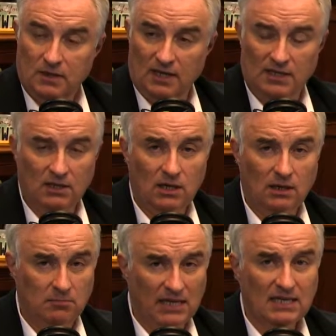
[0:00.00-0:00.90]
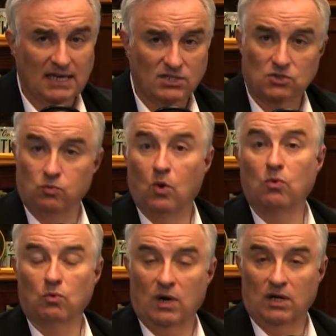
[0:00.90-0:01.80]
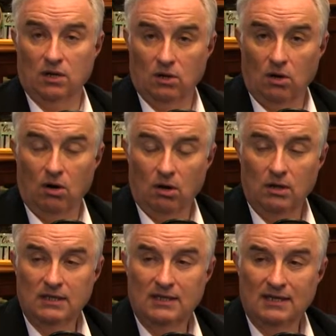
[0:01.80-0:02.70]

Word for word: and they in many cases won't run it at all.